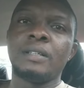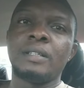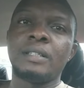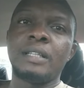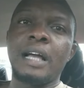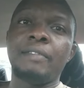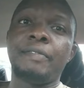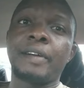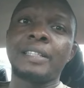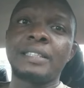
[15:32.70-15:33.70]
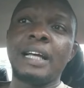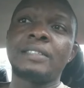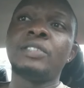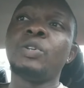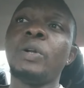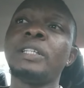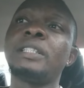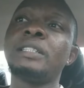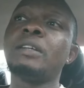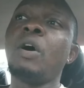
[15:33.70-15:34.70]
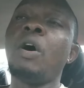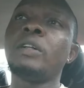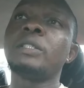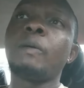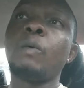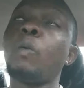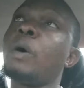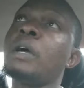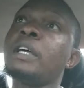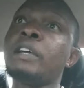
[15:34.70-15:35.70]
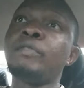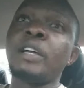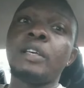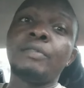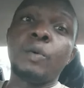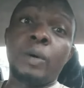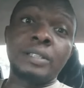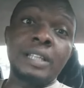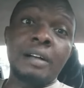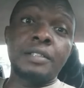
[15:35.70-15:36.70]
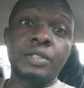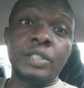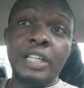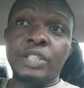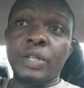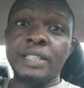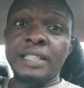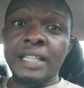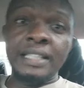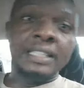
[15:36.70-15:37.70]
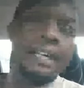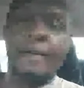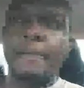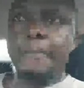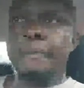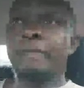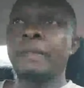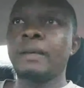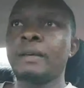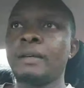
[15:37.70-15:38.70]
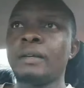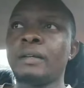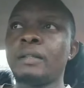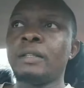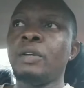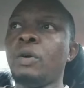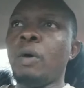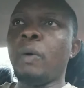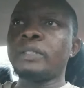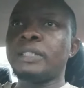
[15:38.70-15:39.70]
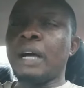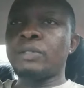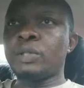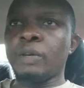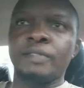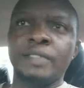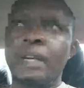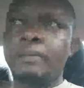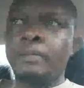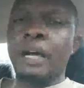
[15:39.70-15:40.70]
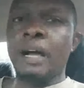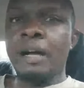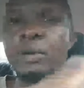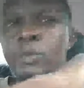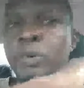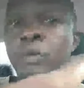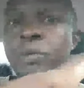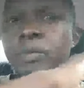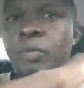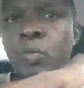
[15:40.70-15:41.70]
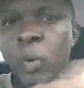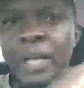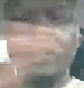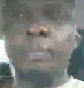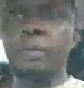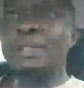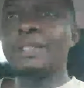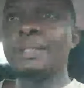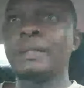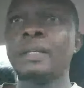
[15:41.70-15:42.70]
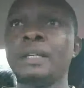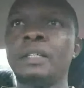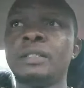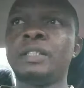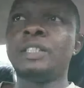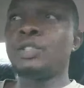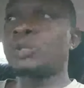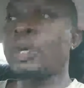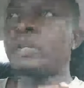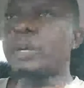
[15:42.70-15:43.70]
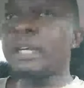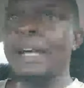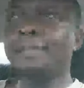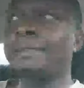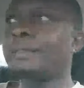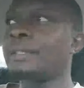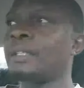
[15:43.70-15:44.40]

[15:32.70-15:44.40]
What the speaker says: They are friends that the only thing, all if they give you 1,000 suggestions in a year, the whole 1,000 of them, now how you go waste money, destroy your life.